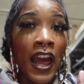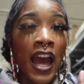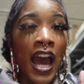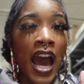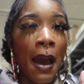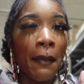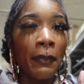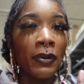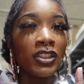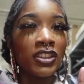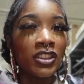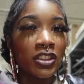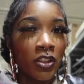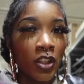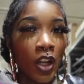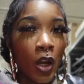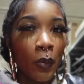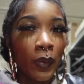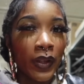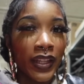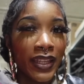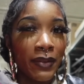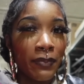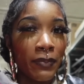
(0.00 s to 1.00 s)
I'm gonna show y'all
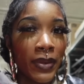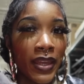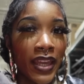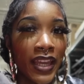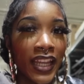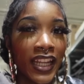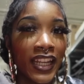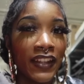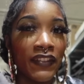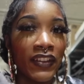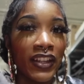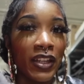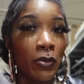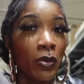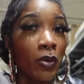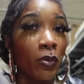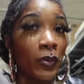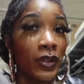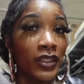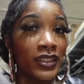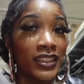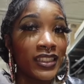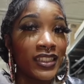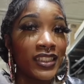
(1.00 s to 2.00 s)
when I get back, and if anyone
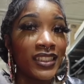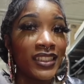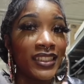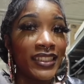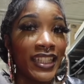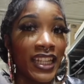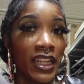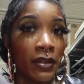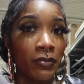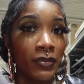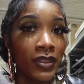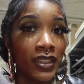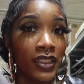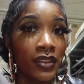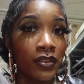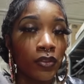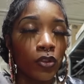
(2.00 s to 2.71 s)
wants it, just DM me,